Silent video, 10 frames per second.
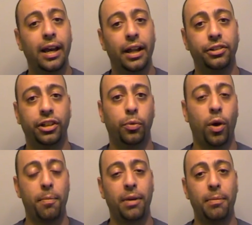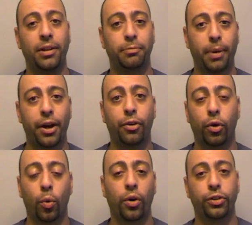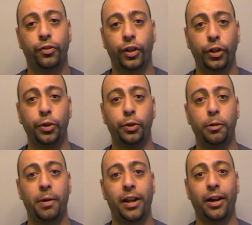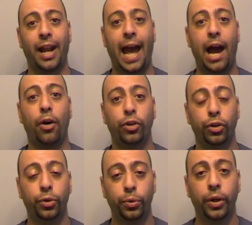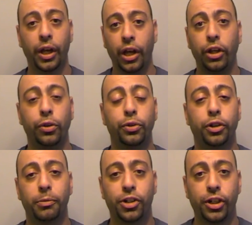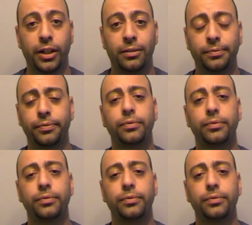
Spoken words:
and see what maybe it's better or worse for you depending on how you use your machine.